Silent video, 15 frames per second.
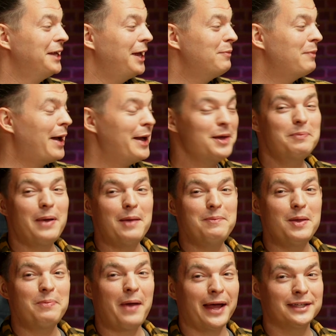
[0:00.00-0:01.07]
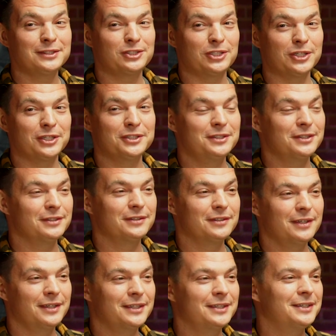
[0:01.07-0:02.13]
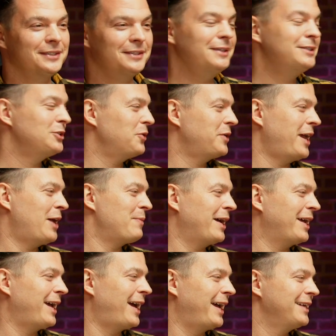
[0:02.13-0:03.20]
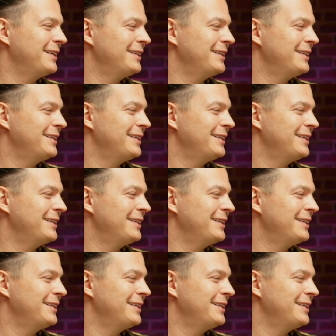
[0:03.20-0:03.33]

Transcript: Am I a baby bastard? Uh, it's okay, my guy.